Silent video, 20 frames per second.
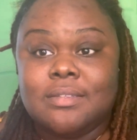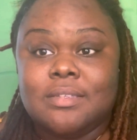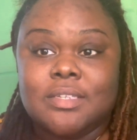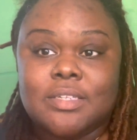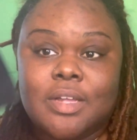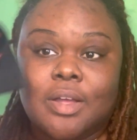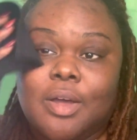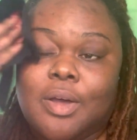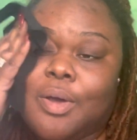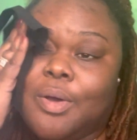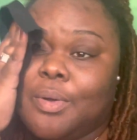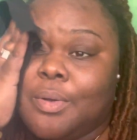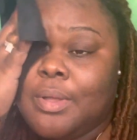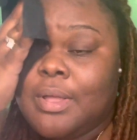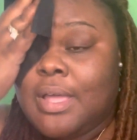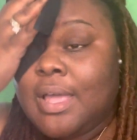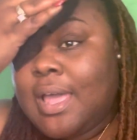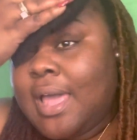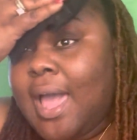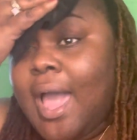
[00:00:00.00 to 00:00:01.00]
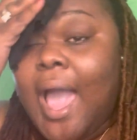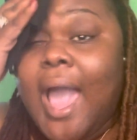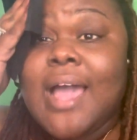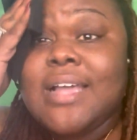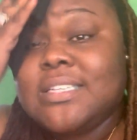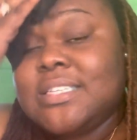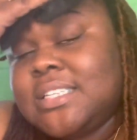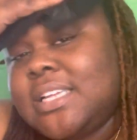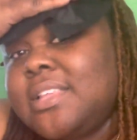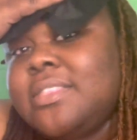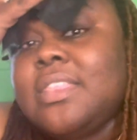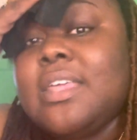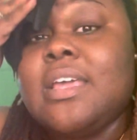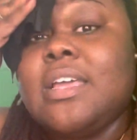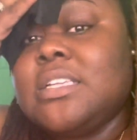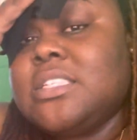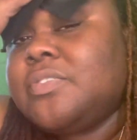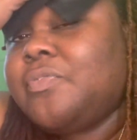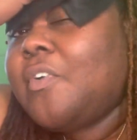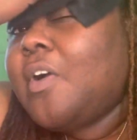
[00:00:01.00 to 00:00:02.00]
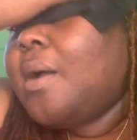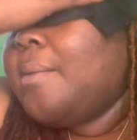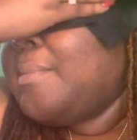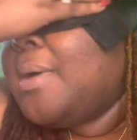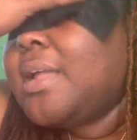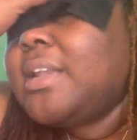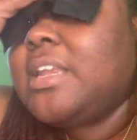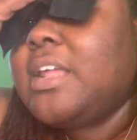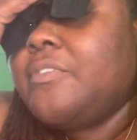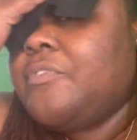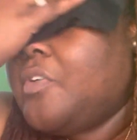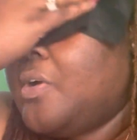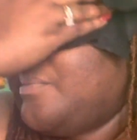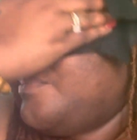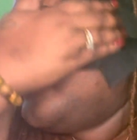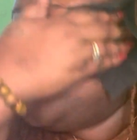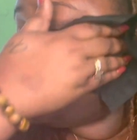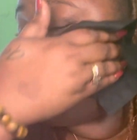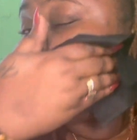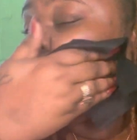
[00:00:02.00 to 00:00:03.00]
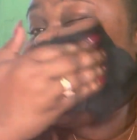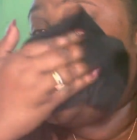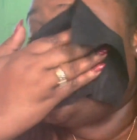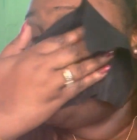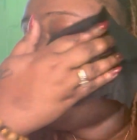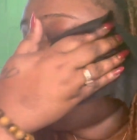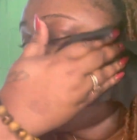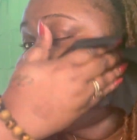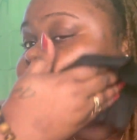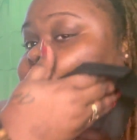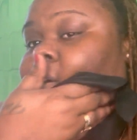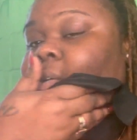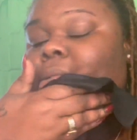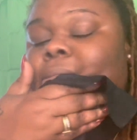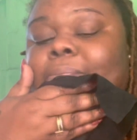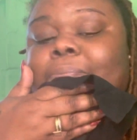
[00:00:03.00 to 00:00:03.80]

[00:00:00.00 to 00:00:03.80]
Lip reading: So I see things from a different perspective now.